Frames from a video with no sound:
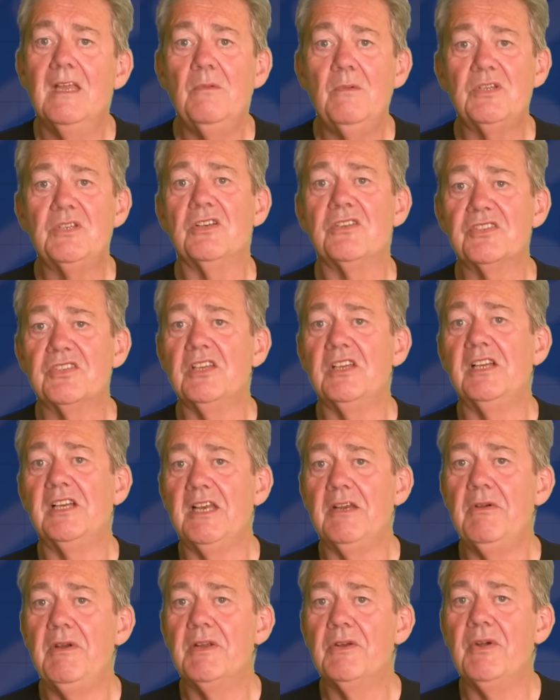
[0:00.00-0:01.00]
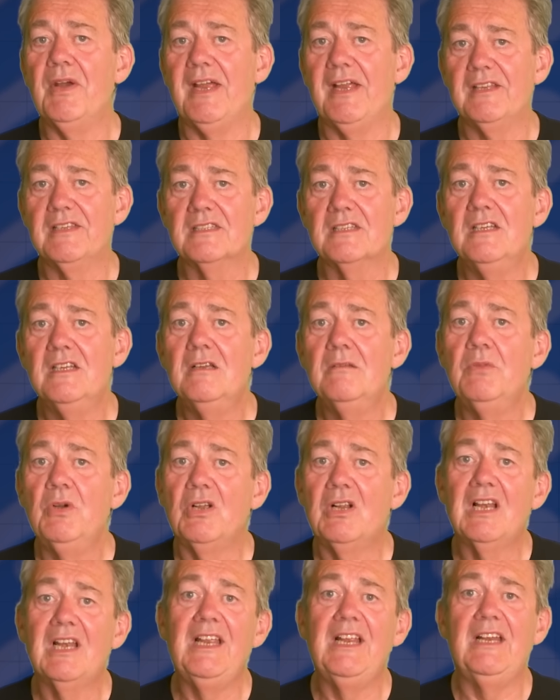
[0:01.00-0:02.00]
Which I certainly regret,
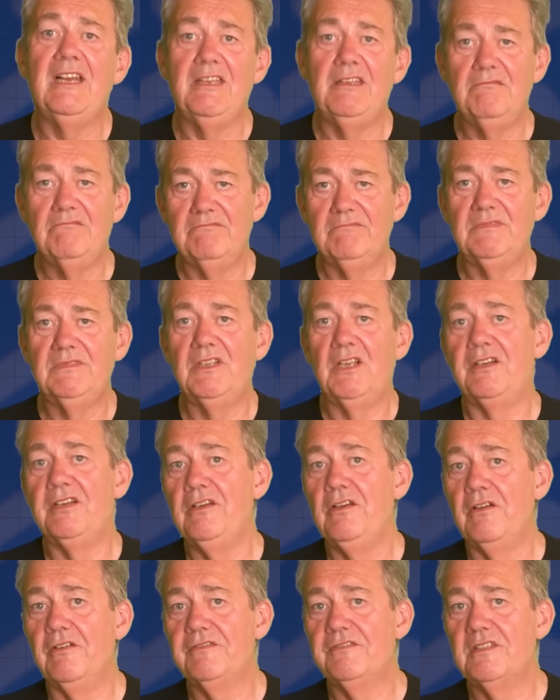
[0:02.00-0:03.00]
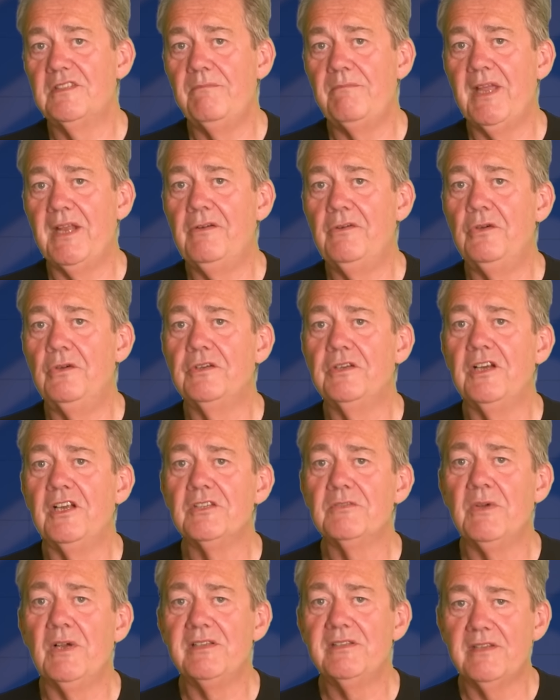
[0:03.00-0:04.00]
but clearly not enough to better
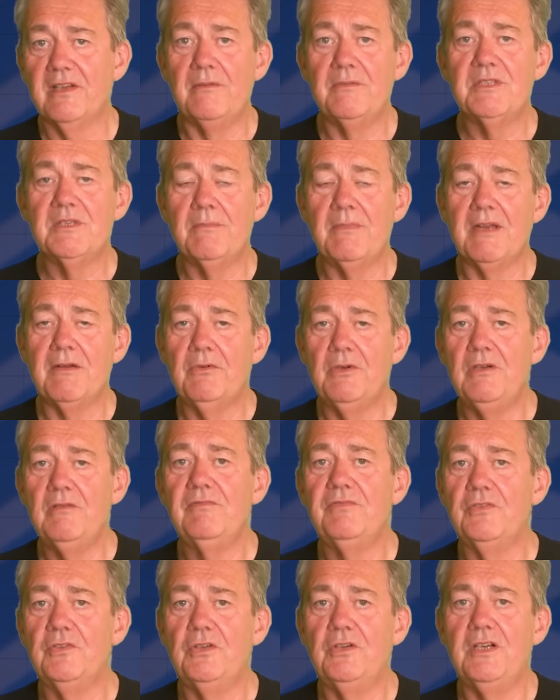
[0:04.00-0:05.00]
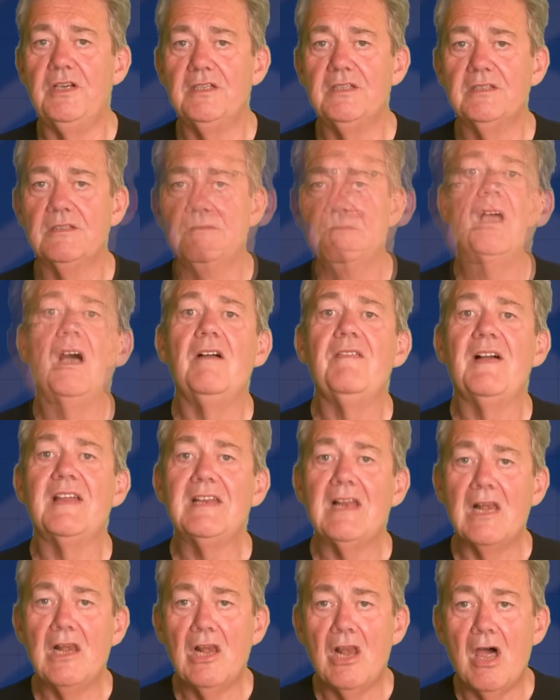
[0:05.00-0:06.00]
organise my time to make room for it. I've
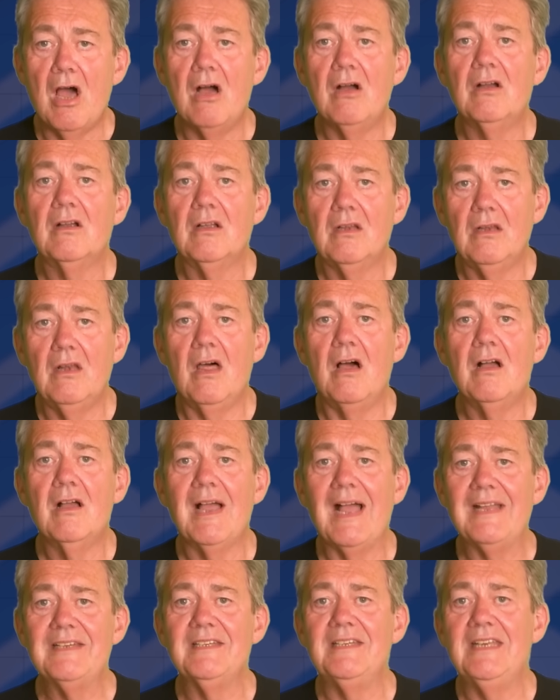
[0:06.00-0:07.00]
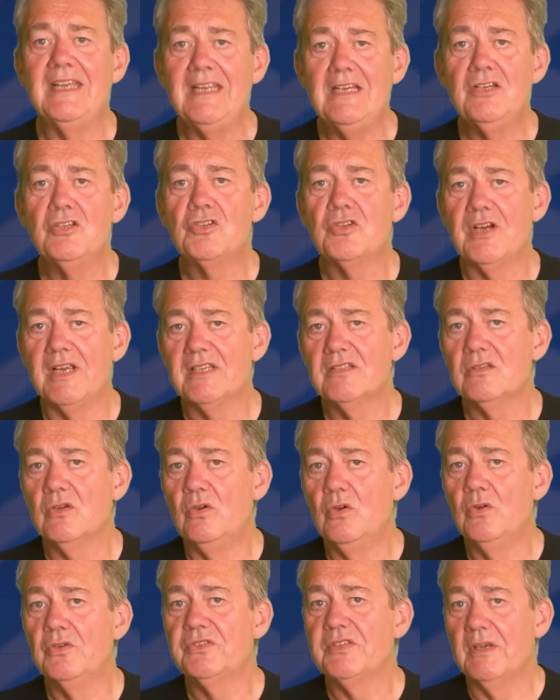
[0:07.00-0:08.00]
had a long had an interest
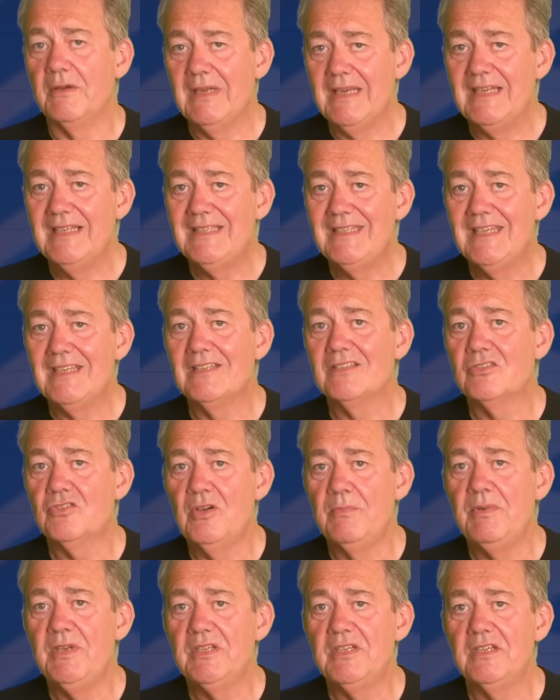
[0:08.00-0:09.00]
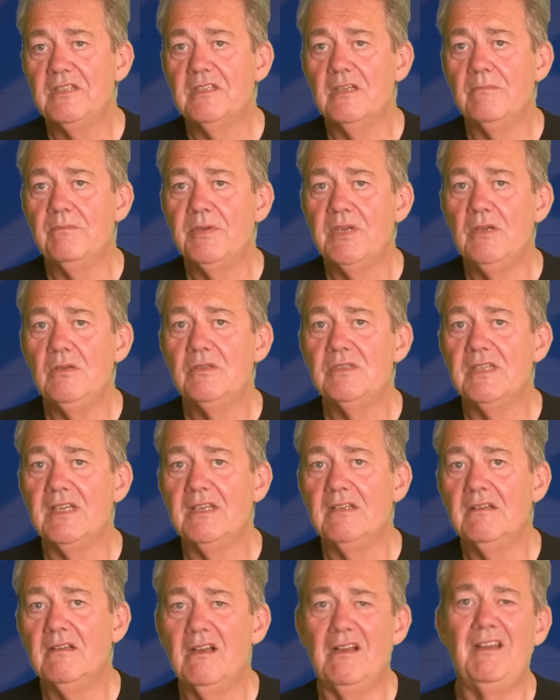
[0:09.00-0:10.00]
also in distributed
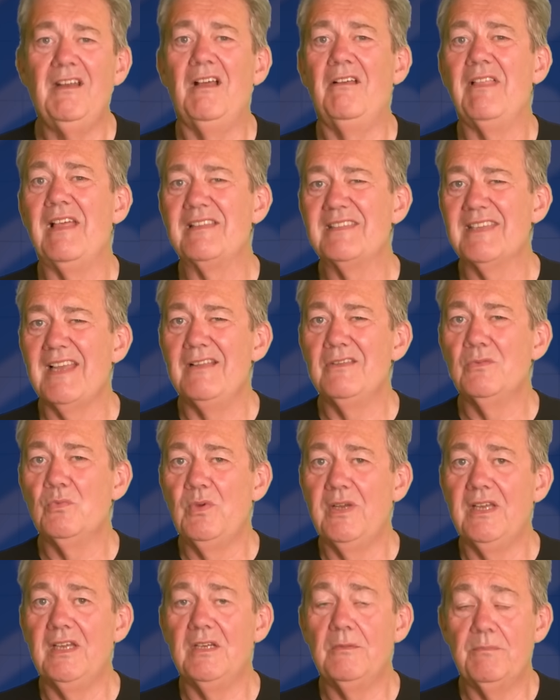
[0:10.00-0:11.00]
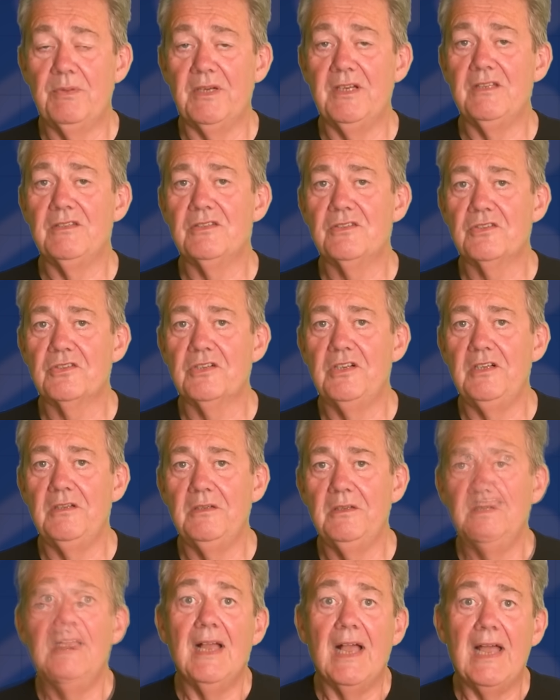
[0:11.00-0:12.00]
computing. I know that sounds weird, but it's true.